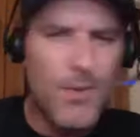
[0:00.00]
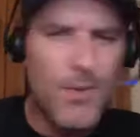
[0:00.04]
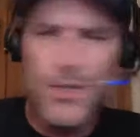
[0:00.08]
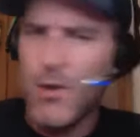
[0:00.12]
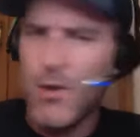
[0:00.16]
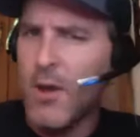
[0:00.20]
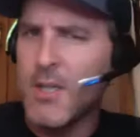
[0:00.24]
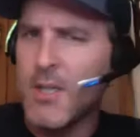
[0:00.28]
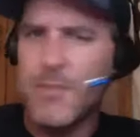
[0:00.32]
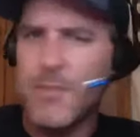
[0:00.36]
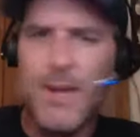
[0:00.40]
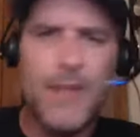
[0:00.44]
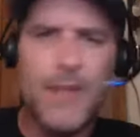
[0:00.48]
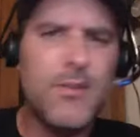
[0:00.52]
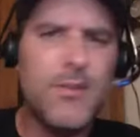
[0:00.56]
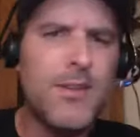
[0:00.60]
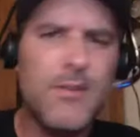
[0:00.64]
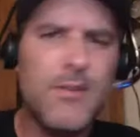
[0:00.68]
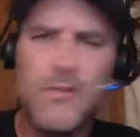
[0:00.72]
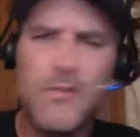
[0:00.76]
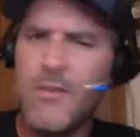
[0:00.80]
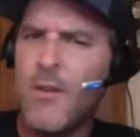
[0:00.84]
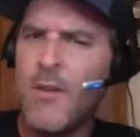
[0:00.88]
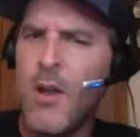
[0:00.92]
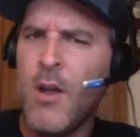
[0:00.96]
We talked about
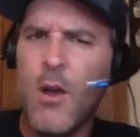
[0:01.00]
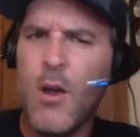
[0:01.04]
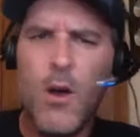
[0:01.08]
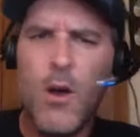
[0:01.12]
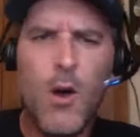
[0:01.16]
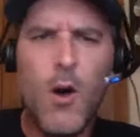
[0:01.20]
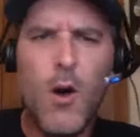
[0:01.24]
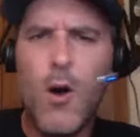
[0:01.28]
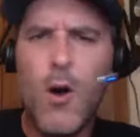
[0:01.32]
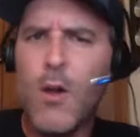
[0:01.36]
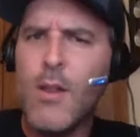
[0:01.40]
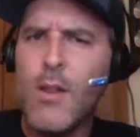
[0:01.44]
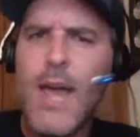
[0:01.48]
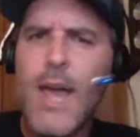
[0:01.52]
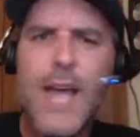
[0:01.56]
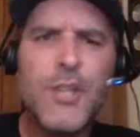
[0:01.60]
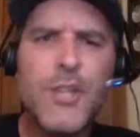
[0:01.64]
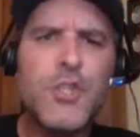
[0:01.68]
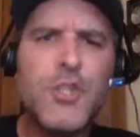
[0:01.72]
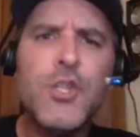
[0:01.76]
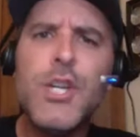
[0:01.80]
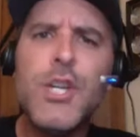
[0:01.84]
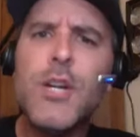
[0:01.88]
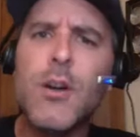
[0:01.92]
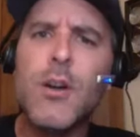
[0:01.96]
this all
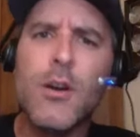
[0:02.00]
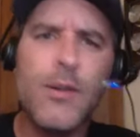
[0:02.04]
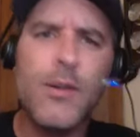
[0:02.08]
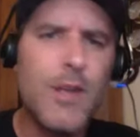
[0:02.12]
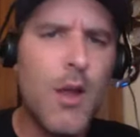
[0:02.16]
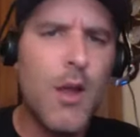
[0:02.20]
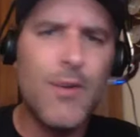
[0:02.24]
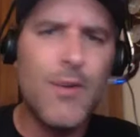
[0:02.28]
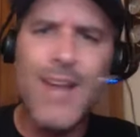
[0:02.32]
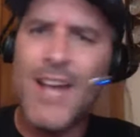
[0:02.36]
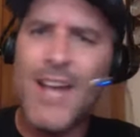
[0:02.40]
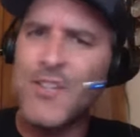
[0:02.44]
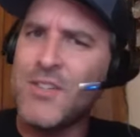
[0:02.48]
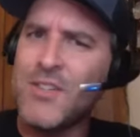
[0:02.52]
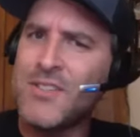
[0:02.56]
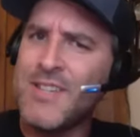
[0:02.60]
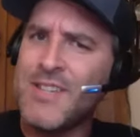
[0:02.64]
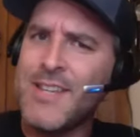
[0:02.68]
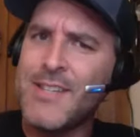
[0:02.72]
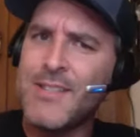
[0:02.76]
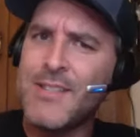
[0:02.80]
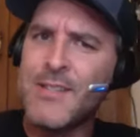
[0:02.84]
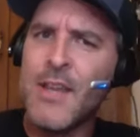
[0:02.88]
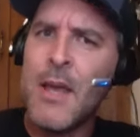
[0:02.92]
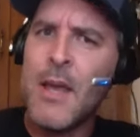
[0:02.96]
last year. You know, not
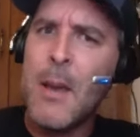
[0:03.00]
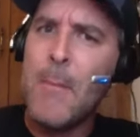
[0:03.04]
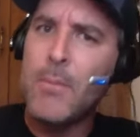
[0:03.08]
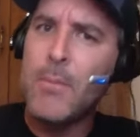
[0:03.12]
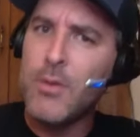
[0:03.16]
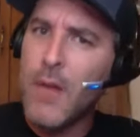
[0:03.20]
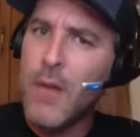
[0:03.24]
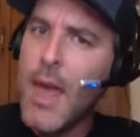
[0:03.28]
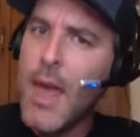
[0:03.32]
just his